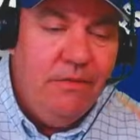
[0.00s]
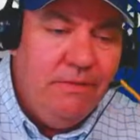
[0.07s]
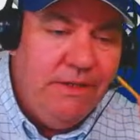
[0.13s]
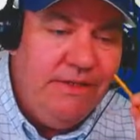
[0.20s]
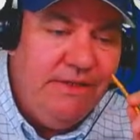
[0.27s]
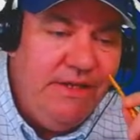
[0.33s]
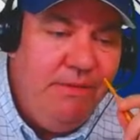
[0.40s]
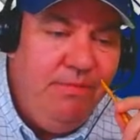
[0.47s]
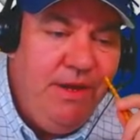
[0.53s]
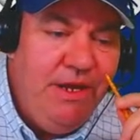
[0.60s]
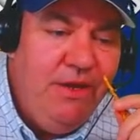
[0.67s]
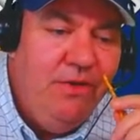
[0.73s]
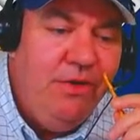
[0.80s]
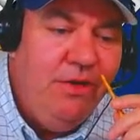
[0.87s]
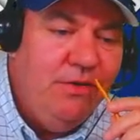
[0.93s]
My CPU
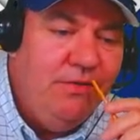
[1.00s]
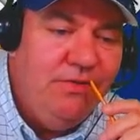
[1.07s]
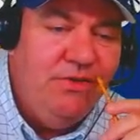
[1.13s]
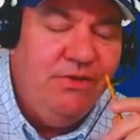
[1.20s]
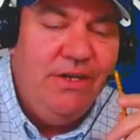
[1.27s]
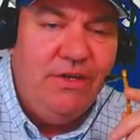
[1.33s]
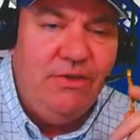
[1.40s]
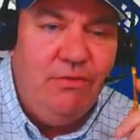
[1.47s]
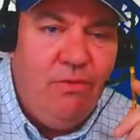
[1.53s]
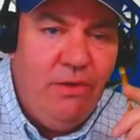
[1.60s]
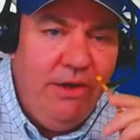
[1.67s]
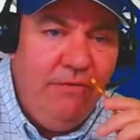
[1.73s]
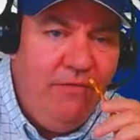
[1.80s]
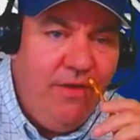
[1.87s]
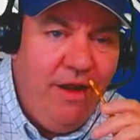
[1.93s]
usage is at
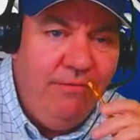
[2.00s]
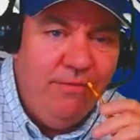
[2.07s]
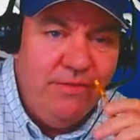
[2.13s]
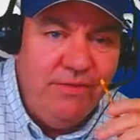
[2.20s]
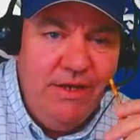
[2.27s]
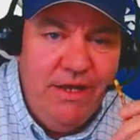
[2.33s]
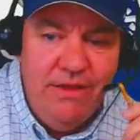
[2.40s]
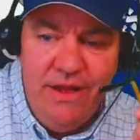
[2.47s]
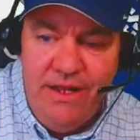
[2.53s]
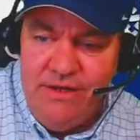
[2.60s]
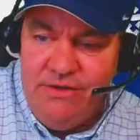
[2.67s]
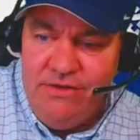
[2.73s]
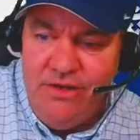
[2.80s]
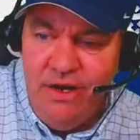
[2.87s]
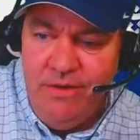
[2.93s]
25%,
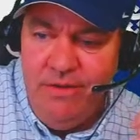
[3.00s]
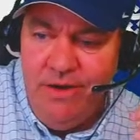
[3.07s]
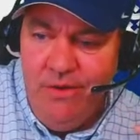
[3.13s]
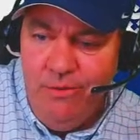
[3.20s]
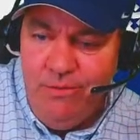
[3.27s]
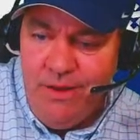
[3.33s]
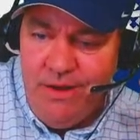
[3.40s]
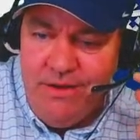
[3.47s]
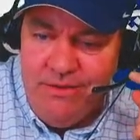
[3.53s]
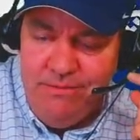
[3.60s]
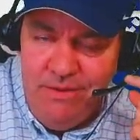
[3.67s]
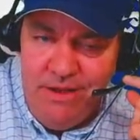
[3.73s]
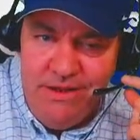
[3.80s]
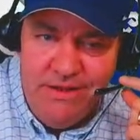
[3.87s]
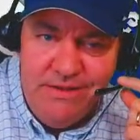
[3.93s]
ladies and gentlemen. I hope that
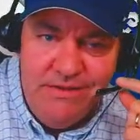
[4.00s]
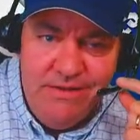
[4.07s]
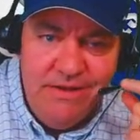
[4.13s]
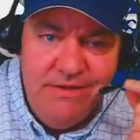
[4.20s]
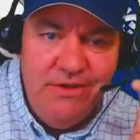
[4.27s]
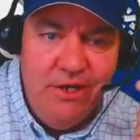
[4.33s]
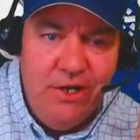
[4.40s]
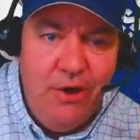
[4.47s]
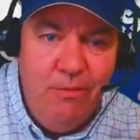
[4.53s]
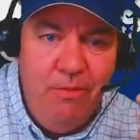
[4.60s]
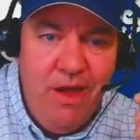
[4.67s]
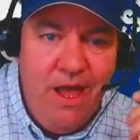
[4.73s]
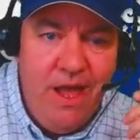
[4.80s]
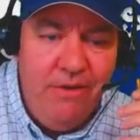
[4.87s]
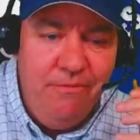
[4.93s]
doesn't mean this thing's going to go
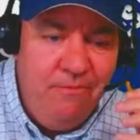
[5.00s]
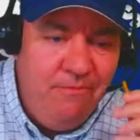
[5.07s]
bad.